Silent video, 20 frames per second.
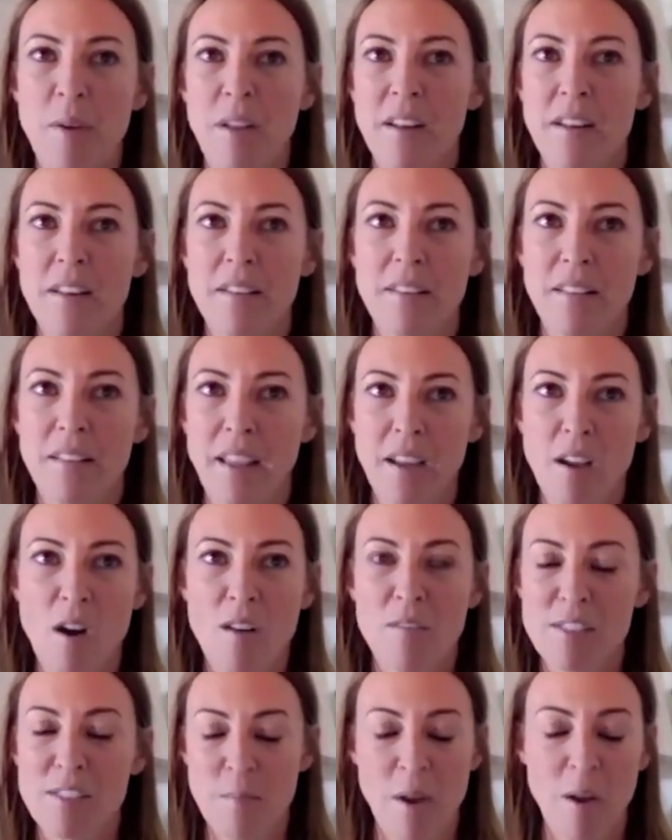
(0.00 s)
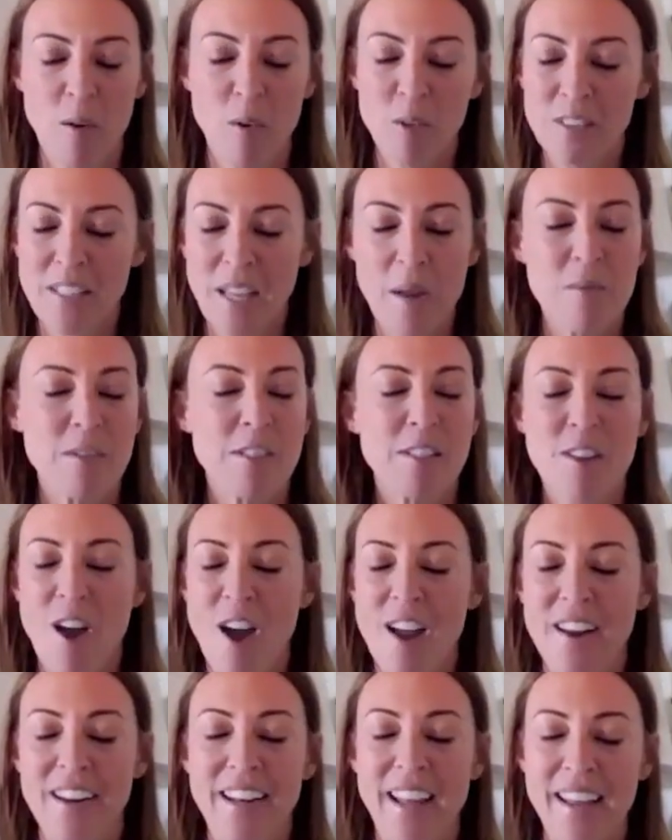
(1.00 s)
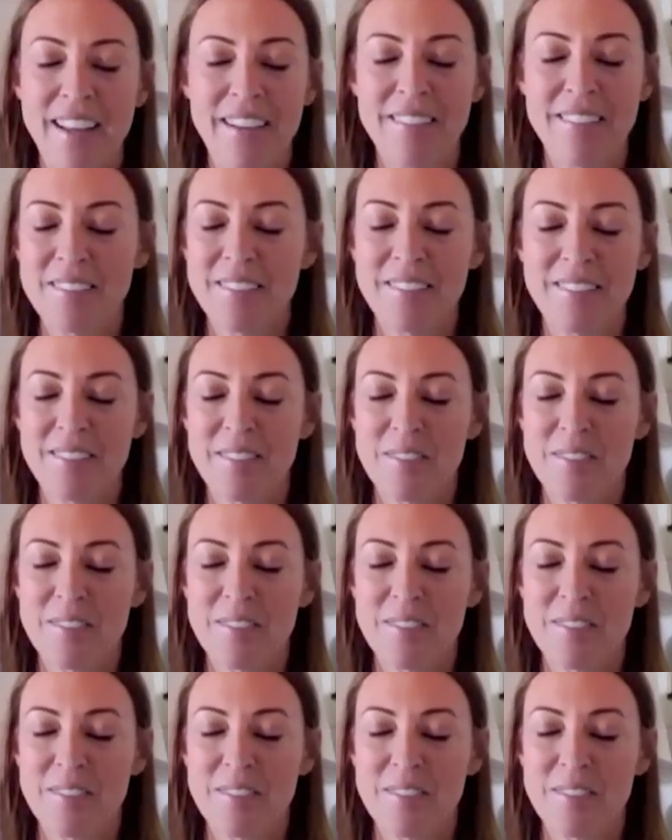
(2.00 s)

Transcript: but like all of a sudden my whole day was gone and I